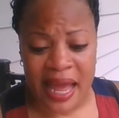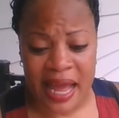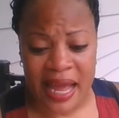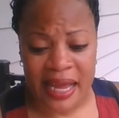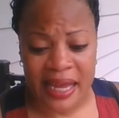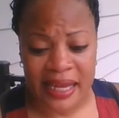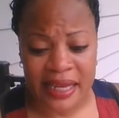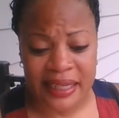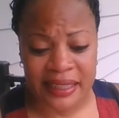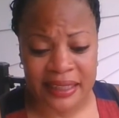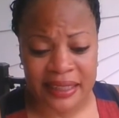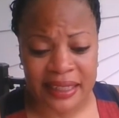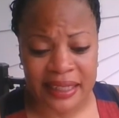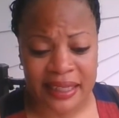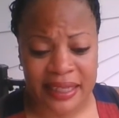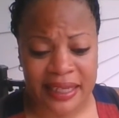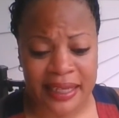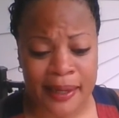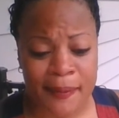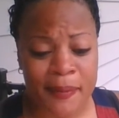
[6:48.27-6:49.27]
And
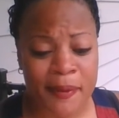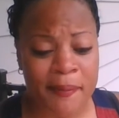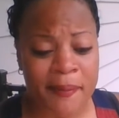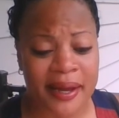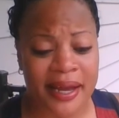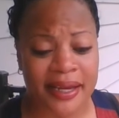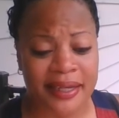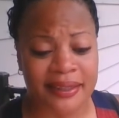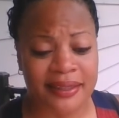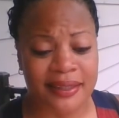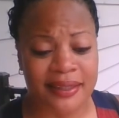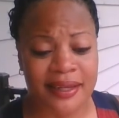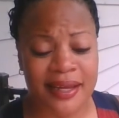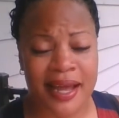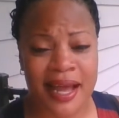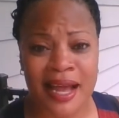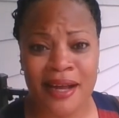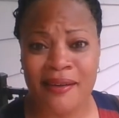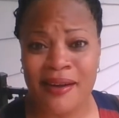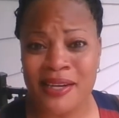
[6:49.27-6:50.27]
keep in mind,
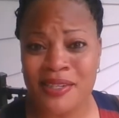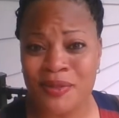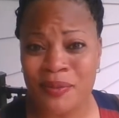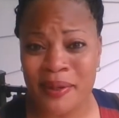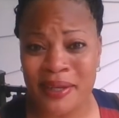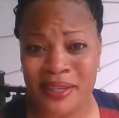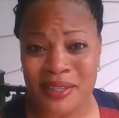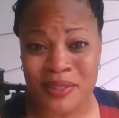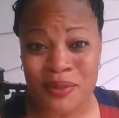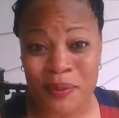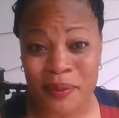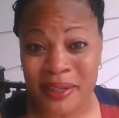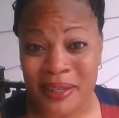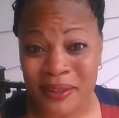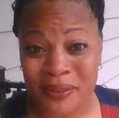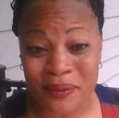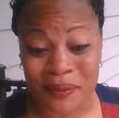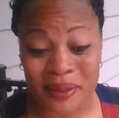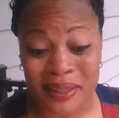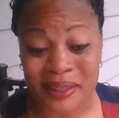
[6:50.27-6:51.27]
I graduated
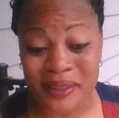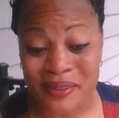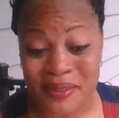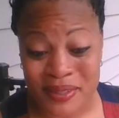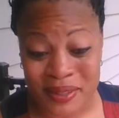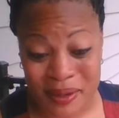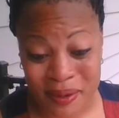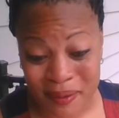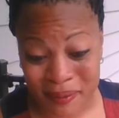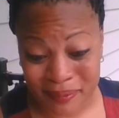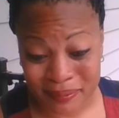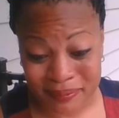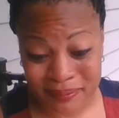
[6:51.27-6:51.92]
23 years ago.